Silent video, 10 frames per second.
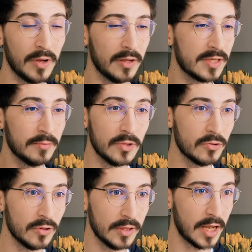uh, some
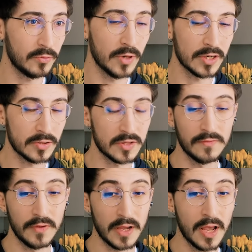neural networks or
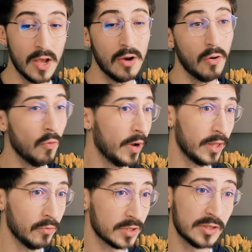something, or whether
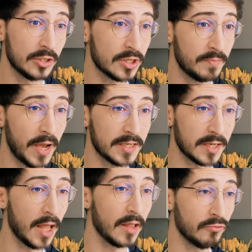it was just
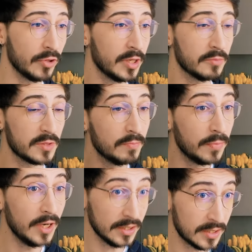basic algorithms.
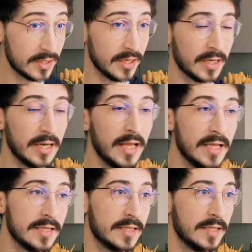But at
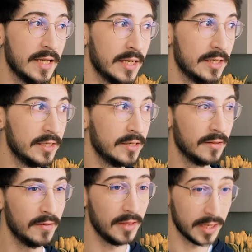least
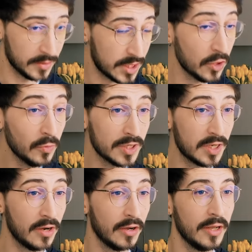in the consumer's
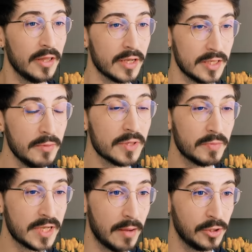eye, the consumer's
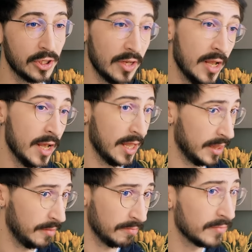perception,
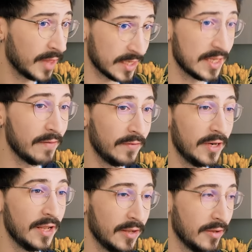that's
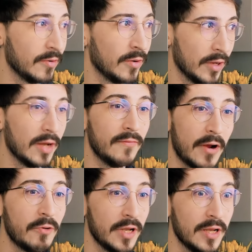definitely a
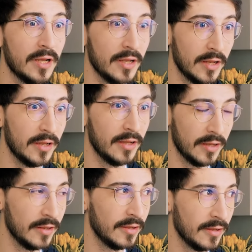
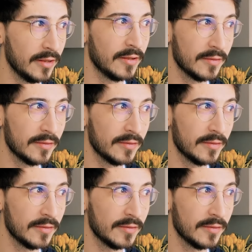very